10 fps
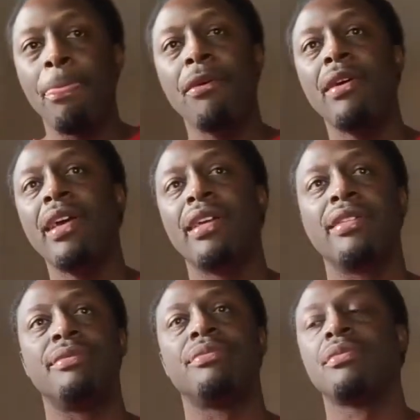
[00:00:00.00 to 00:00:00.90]
So hey,
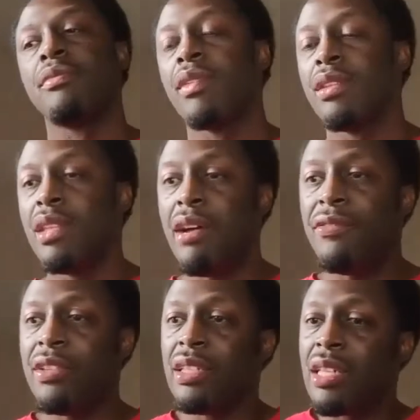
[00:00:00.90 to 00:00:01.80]

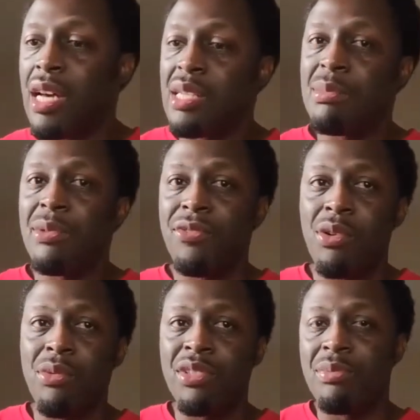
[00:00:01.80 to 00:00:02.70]
nothing comes
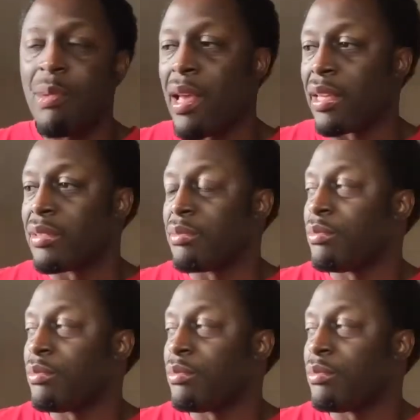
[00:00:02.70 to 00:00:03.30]
before respect.